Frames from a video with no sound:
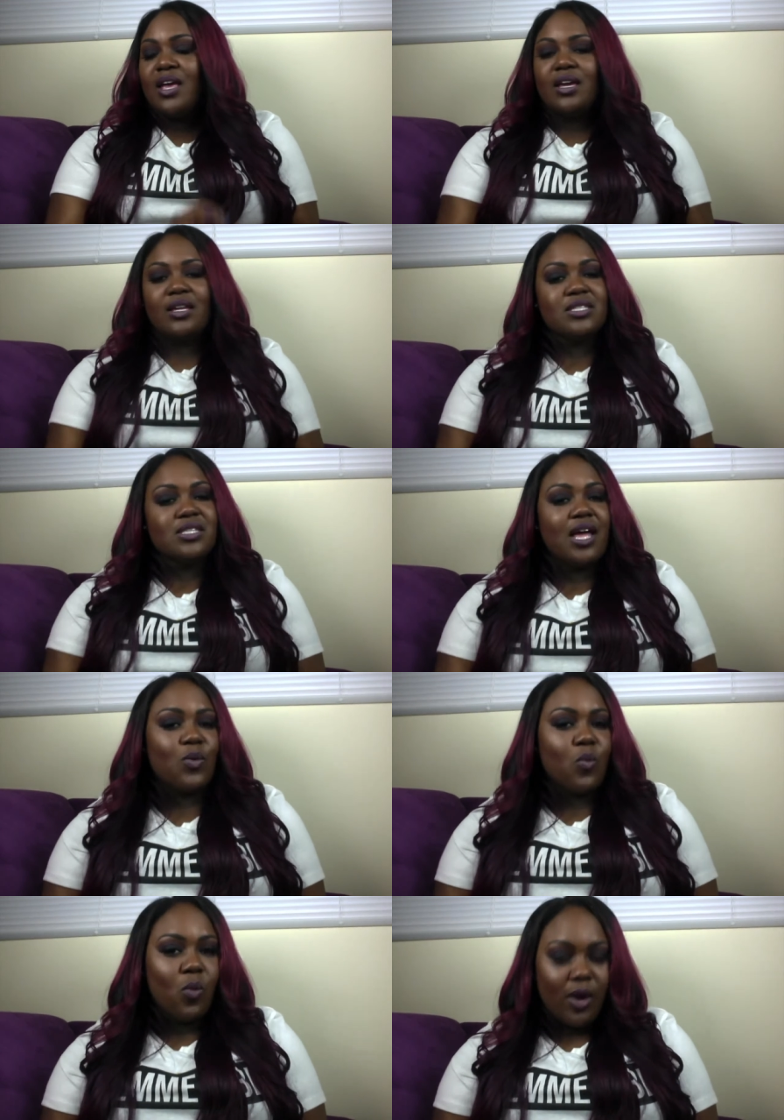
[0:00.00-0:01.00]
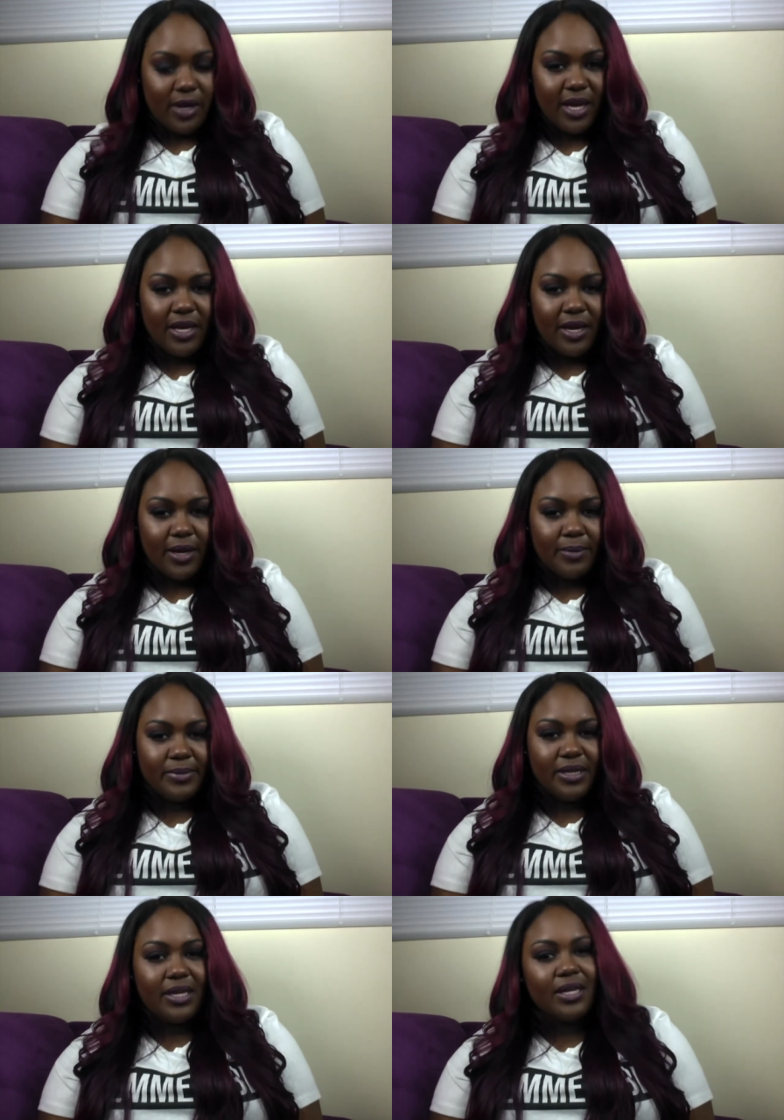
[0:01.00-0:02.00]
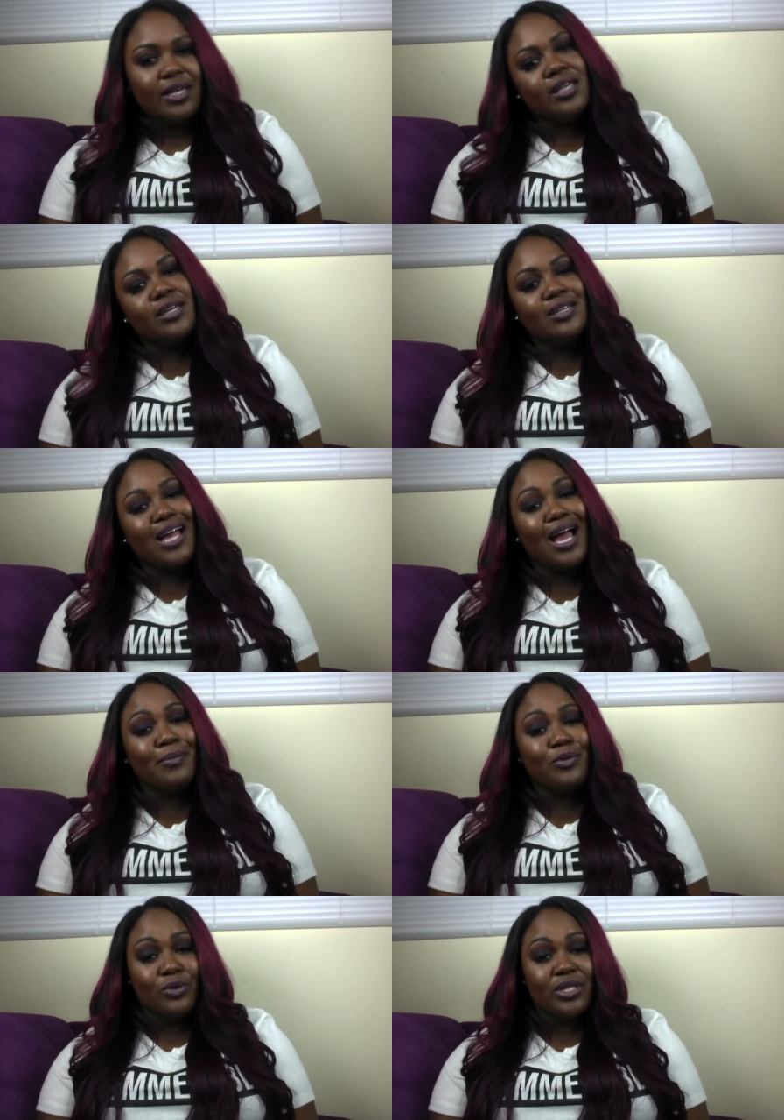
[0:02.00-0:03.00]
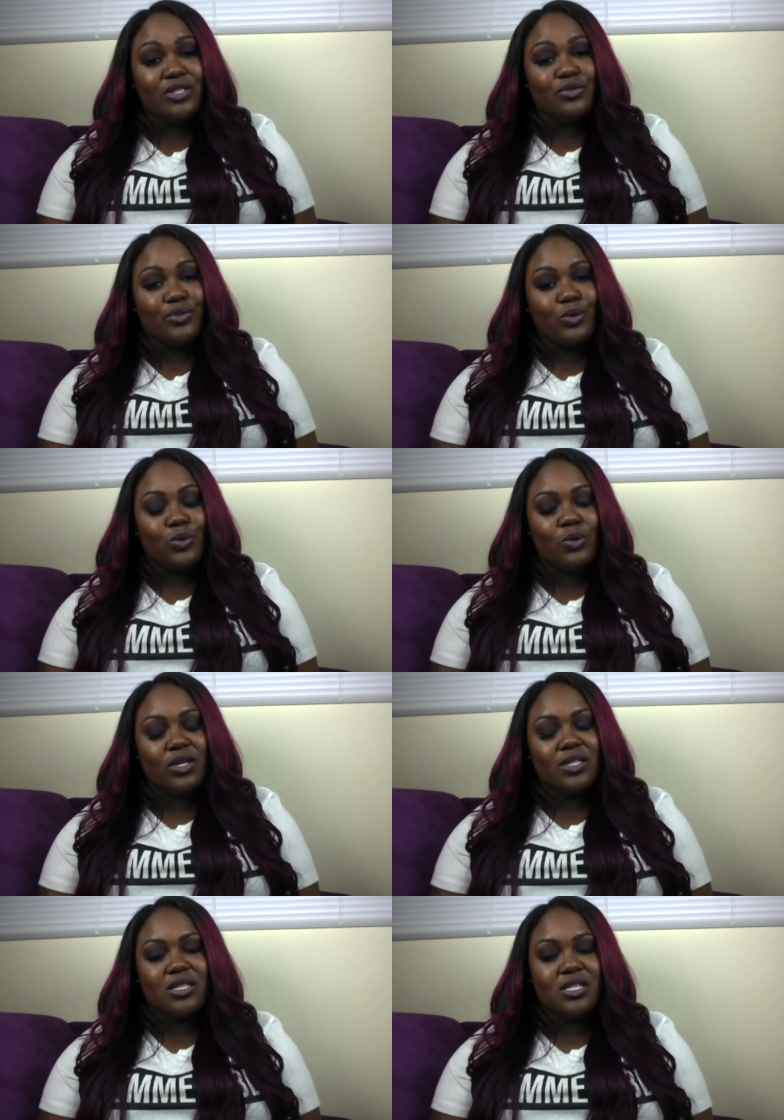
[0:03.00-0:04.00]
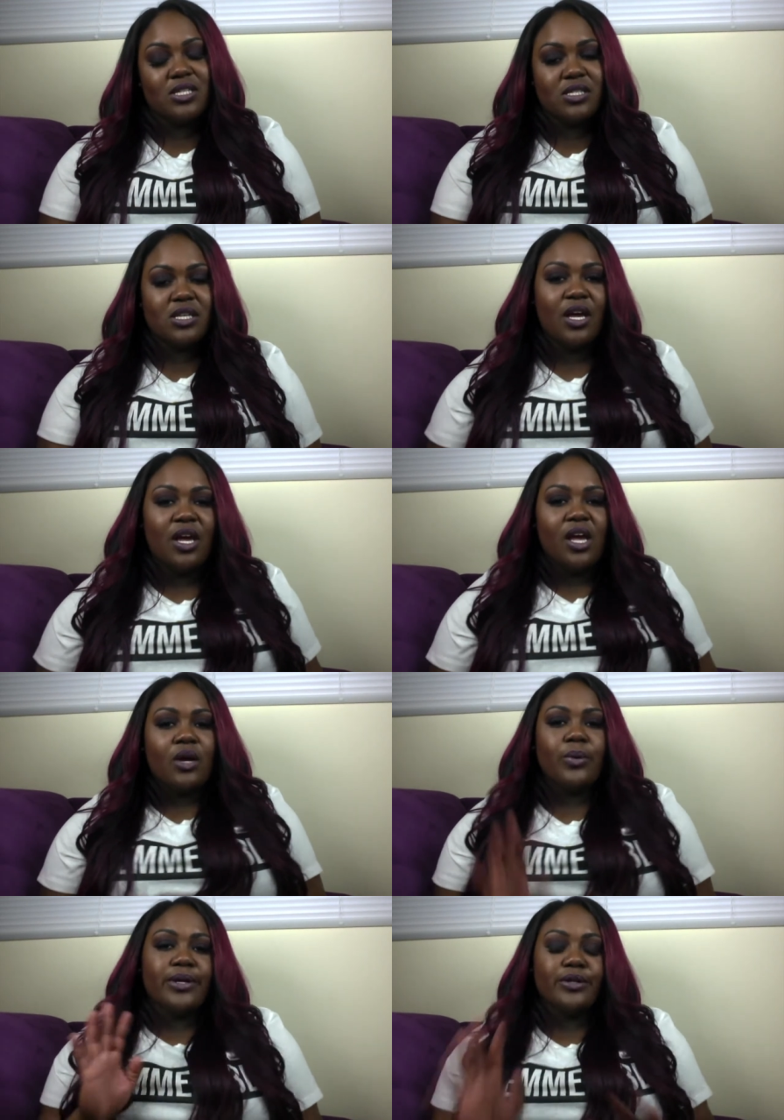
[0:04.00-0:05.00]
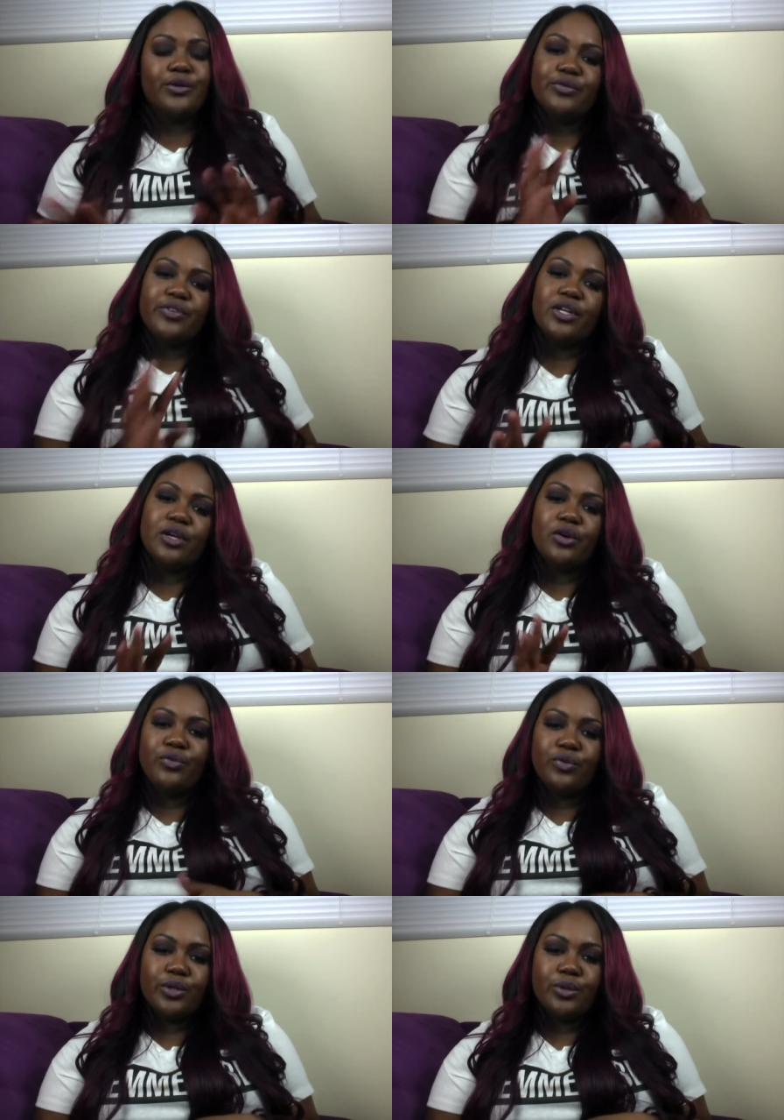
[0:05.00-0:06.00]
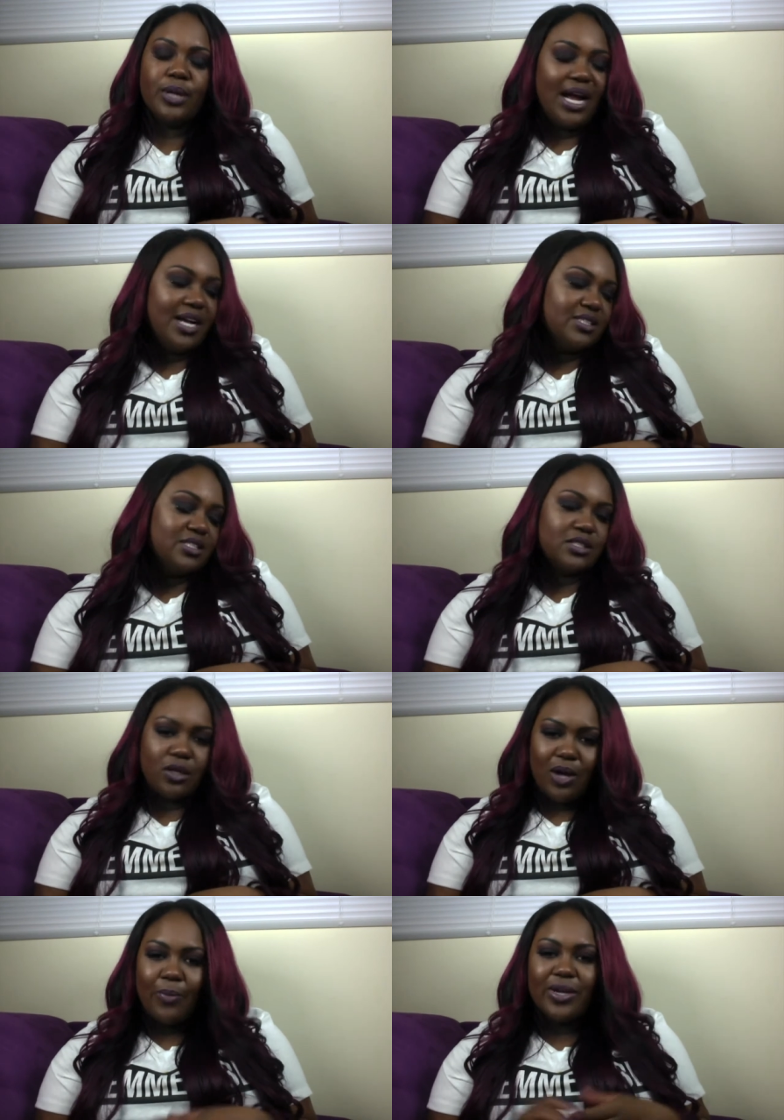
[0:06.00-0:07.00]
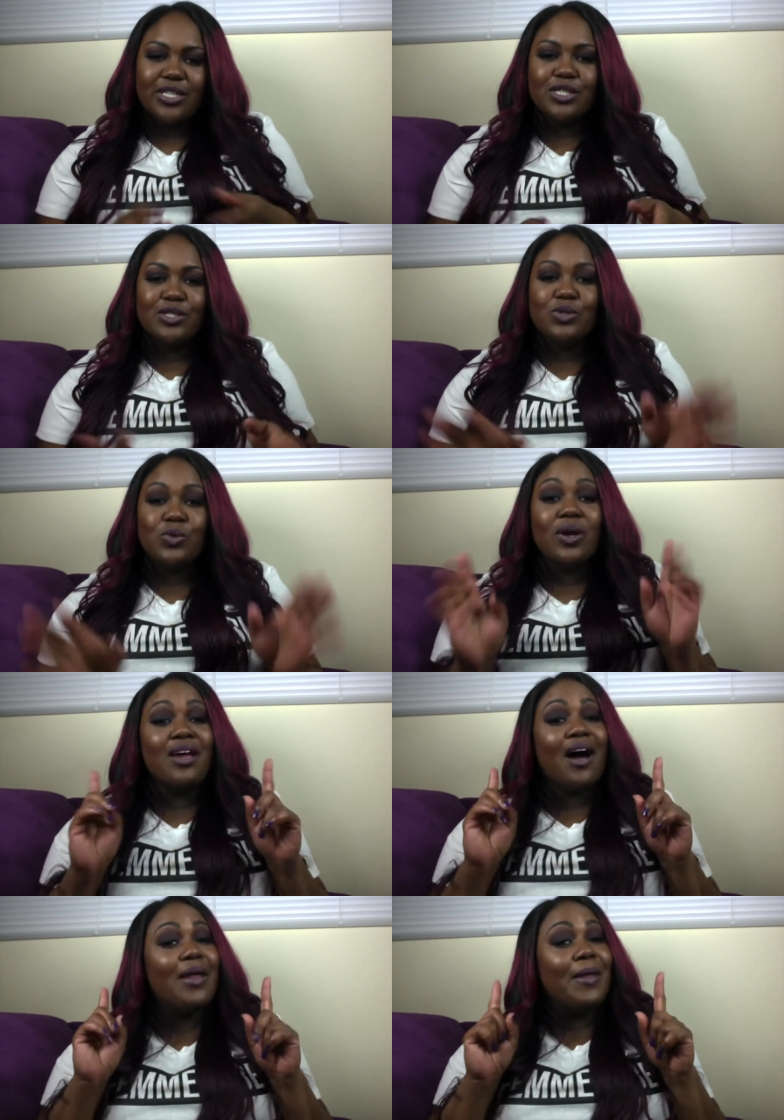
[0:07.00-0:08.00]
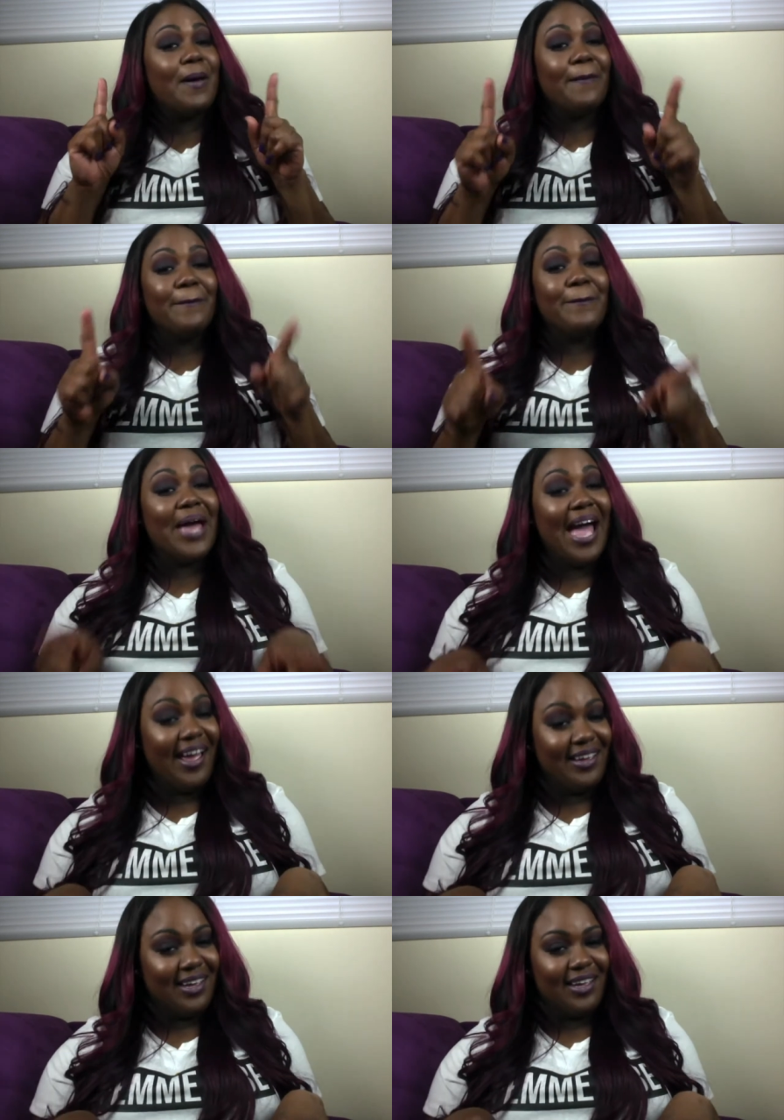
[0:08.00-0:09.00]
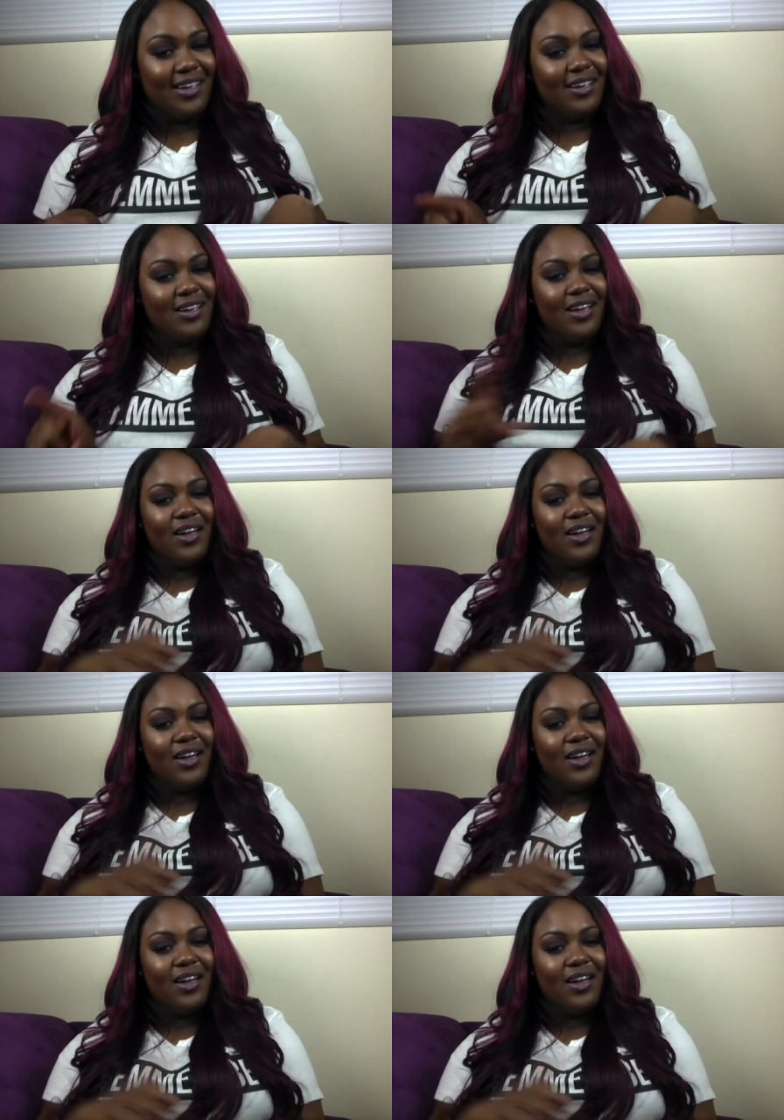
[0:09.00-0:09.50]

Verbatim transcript: it is like 1 a.m., and I'm going to record this quick little video for you guys. So I wanted to do an unbagging